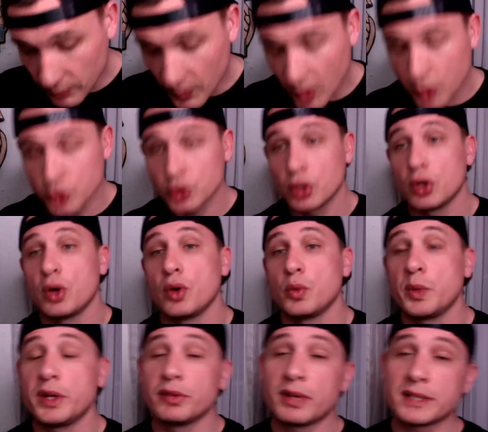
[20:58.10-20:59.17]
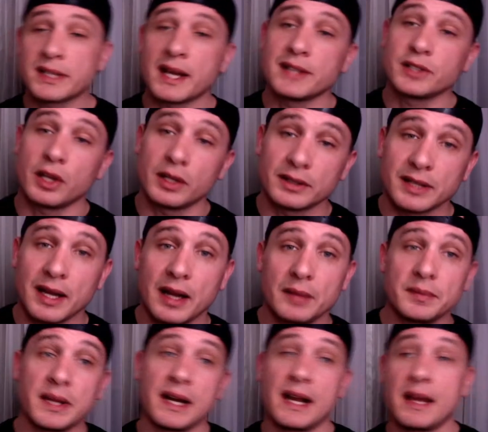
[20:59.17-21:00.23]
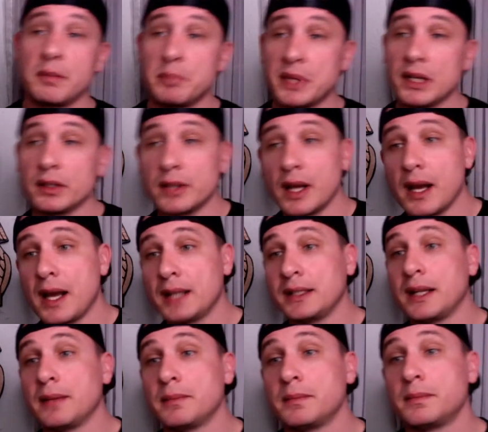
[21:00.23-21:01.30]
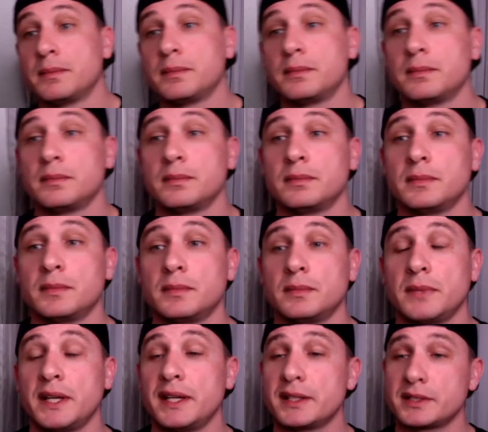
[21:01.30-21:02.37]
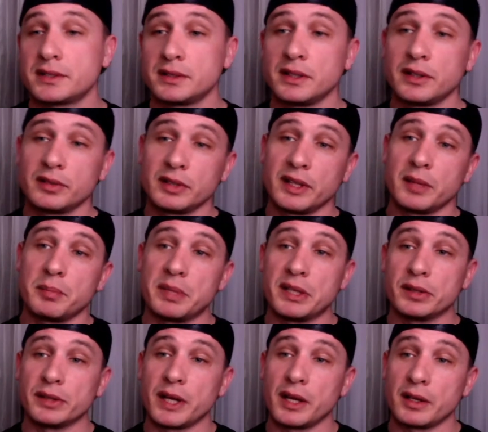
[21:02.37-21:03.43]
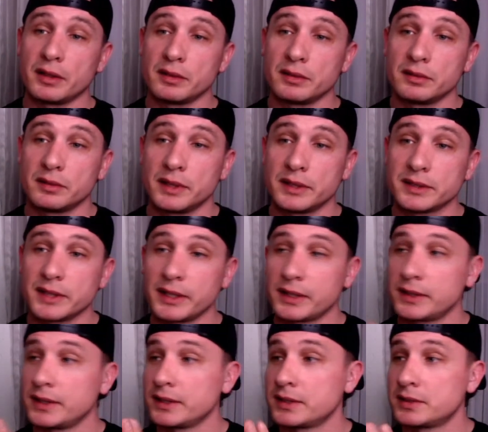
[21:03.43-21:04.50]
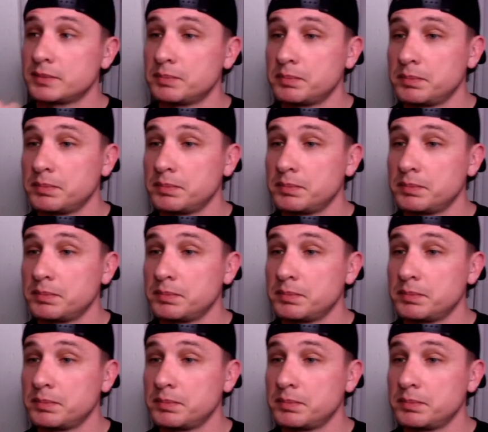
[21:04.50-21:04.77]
So we'd arrest guys all the time that had betel nut on them. And it's literally a betel nut. It's like this.